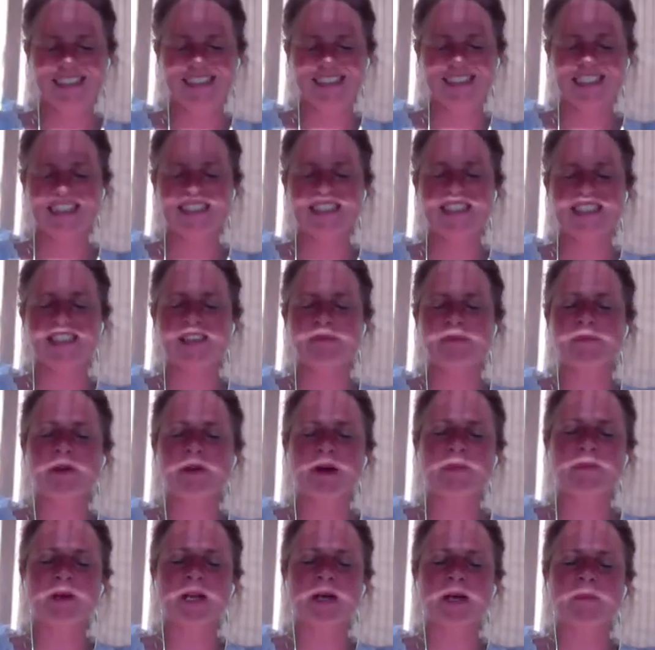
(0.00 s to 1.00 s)
it's the
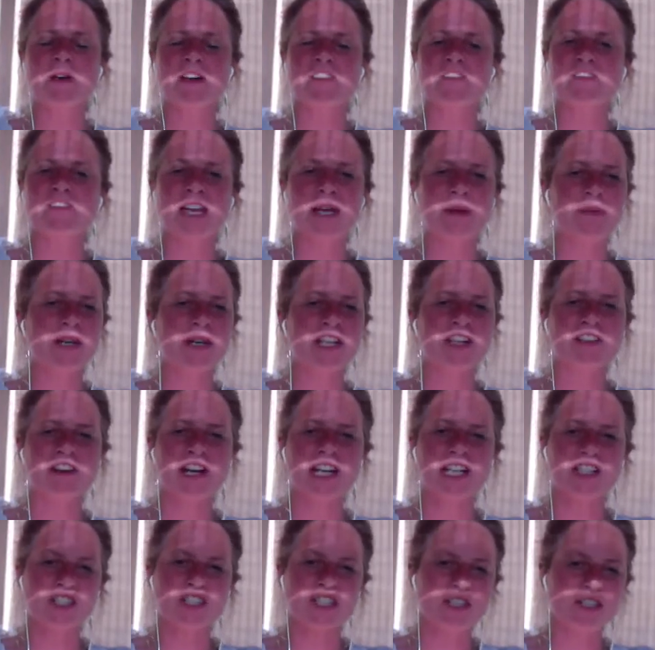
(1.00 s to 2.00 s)
problem of
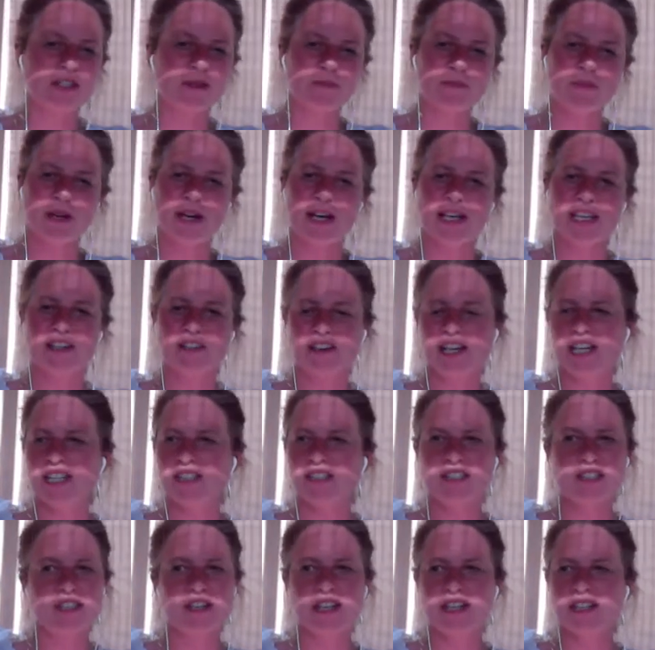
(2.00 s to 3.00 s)
immigration and migration.